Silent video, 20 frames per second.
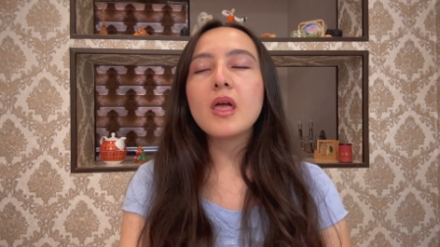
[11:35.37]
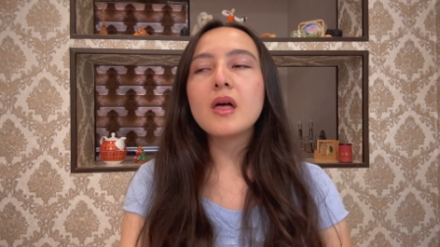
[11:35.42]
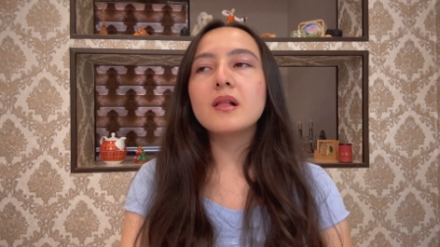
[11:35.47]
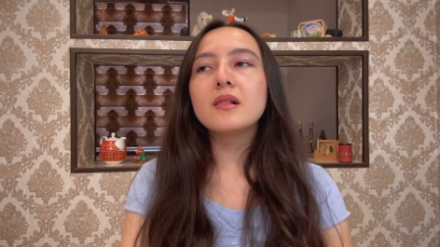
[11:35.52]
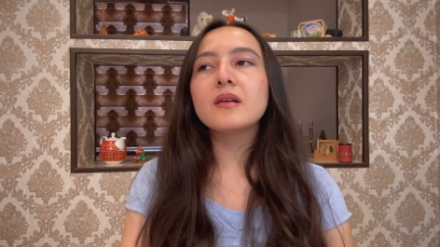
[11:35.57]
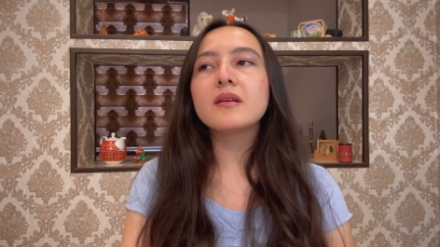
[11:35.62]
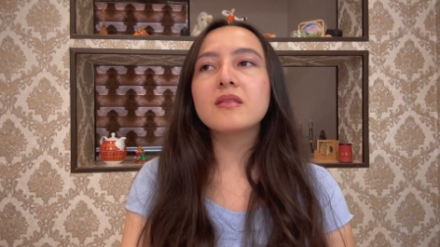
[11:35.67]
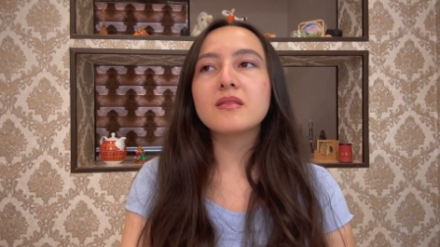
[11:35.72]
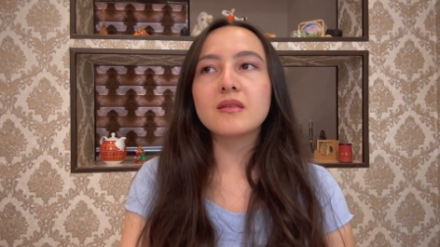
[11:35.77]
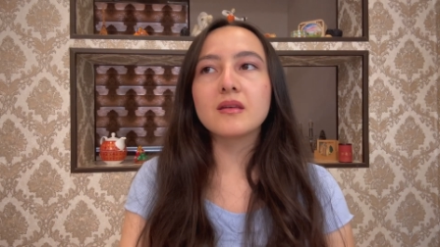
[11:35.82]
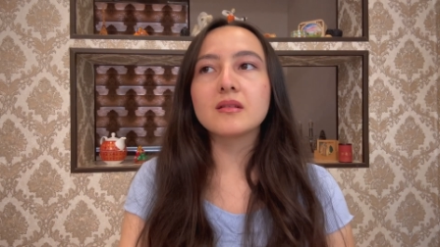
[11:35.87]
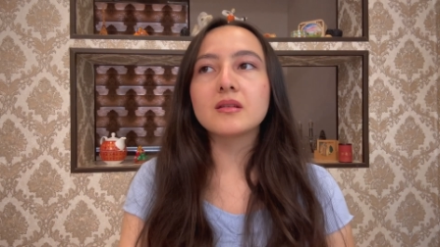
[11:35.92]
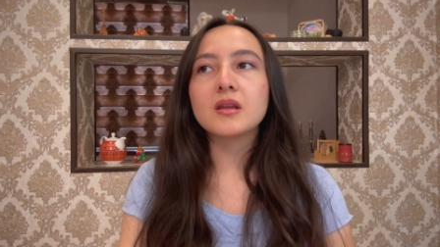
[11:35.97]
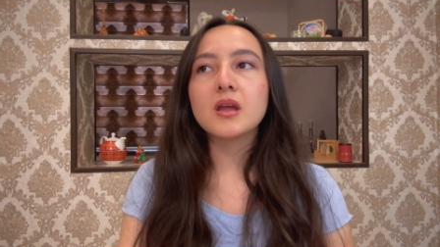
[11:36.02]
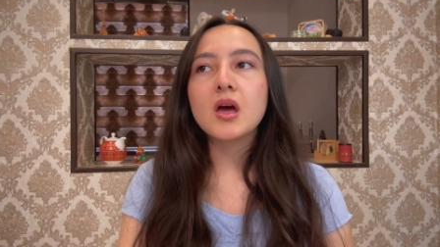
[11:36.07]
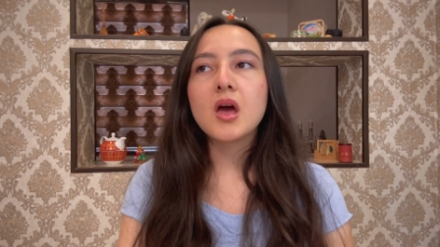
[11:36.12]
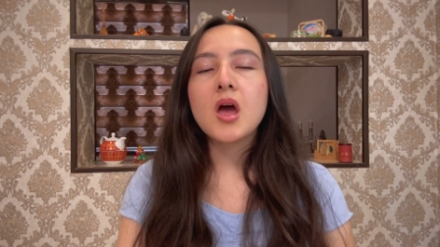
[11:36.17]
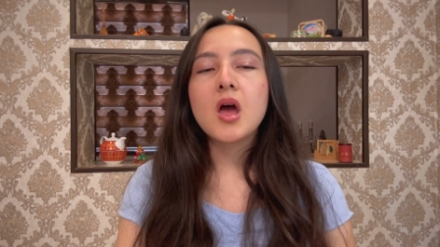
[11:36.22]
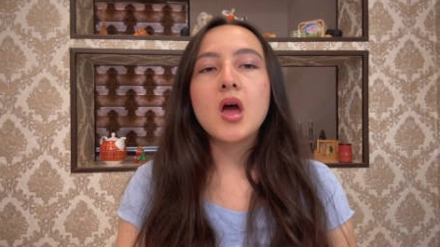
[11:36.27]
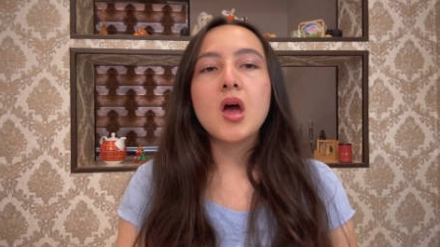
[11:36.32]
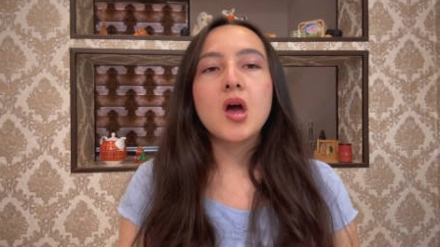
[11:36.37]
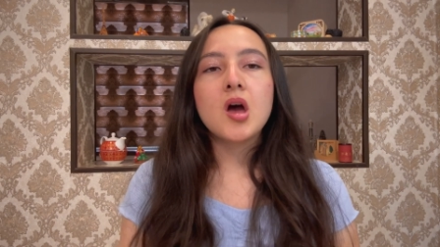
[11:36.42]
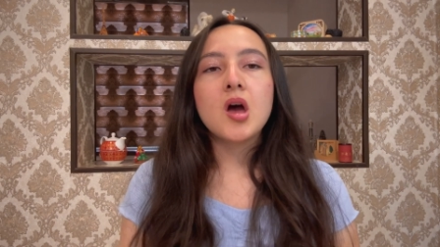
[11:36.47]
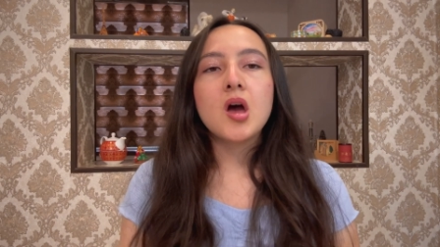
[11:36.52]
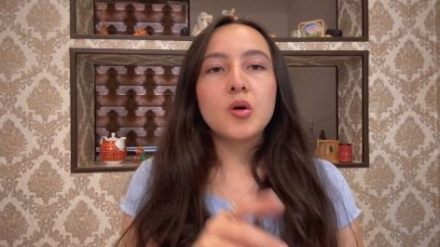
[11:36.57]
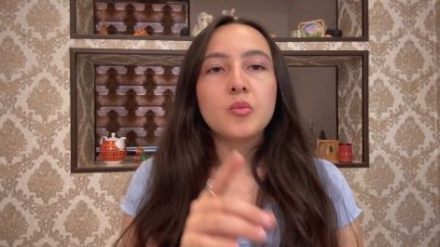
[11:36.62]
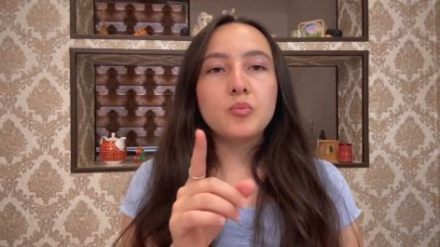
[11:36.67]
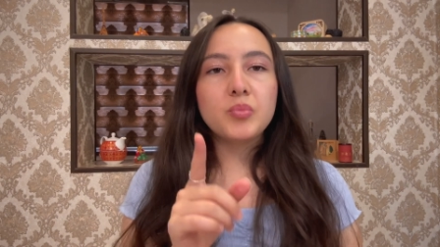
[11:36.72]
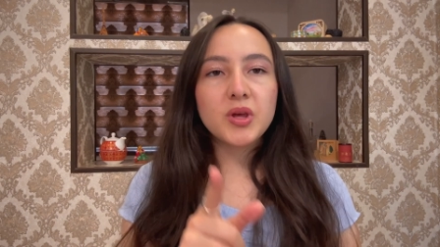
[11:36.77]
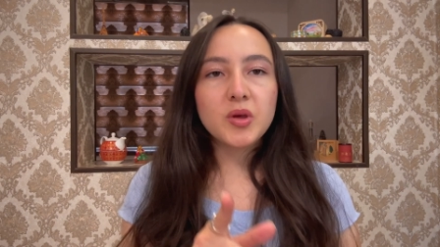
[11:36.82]
Listen,
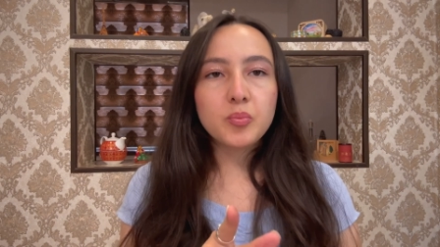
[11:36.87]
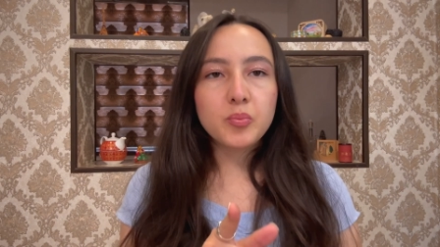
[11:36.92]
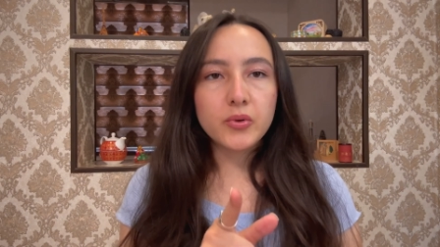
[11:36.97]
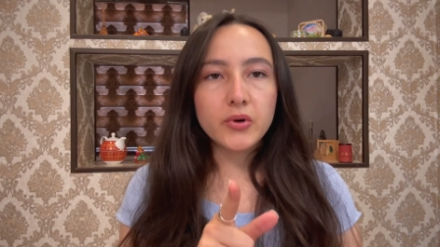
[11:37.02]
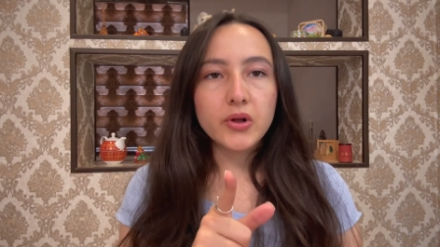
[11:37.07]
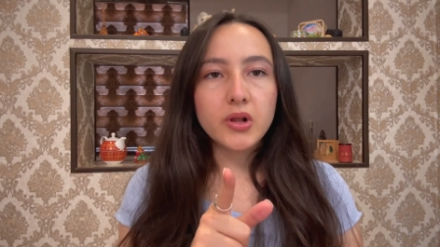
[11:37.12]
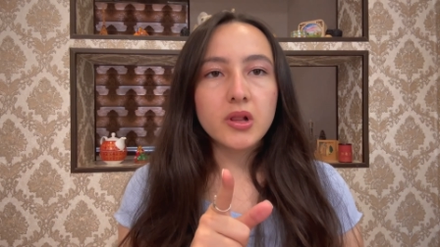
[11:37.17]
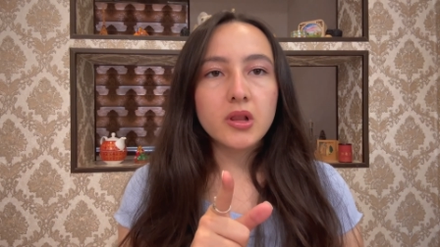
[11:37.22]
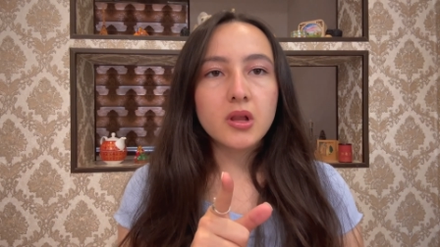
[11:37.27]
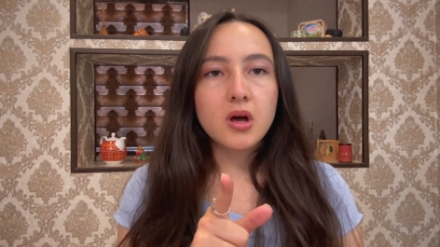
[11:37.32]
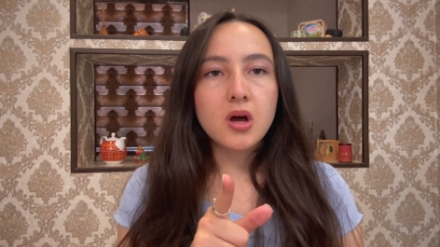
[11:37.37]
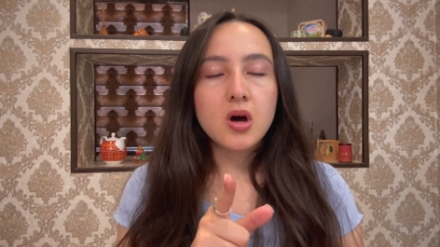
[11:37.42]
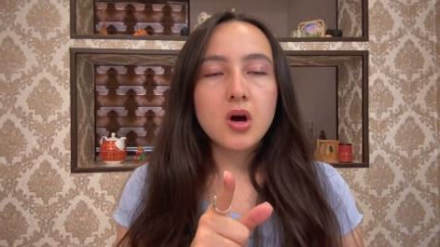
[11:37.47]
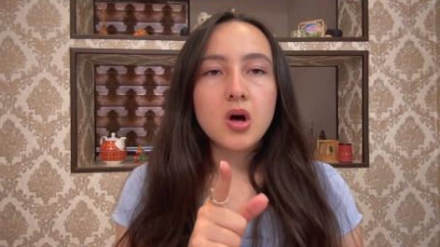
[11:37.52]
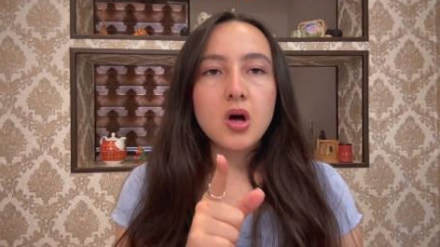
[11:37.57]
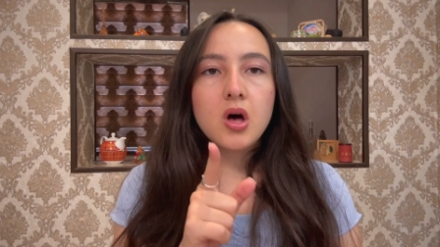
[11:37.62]
people